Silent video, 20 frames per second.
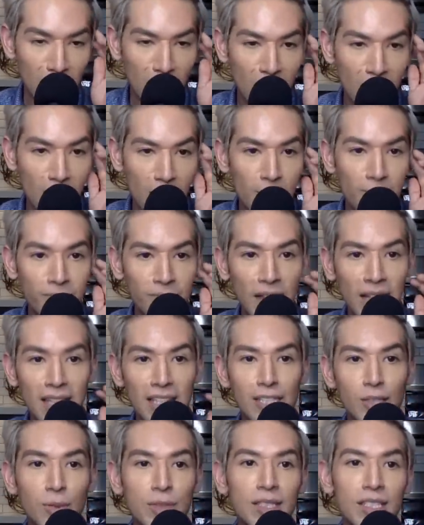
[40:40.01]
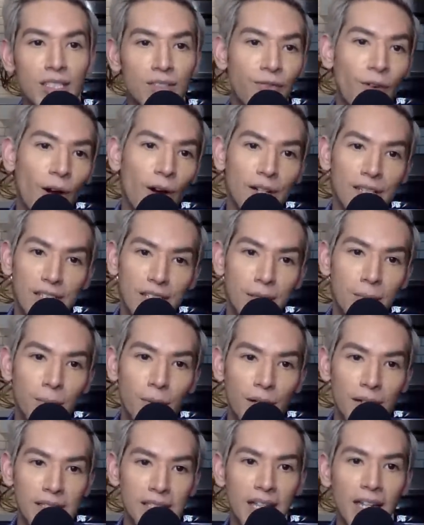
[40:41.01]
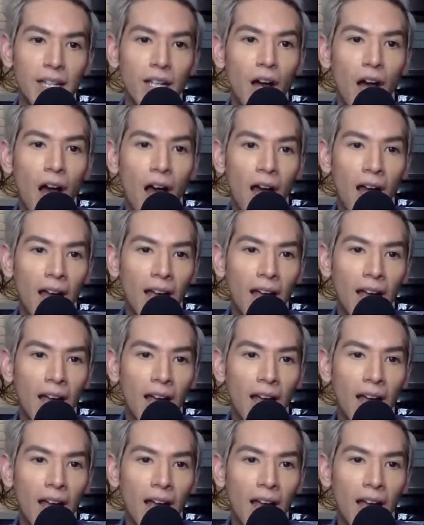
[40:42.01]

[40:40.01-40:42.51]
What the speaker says: And this was as far into the book as I got.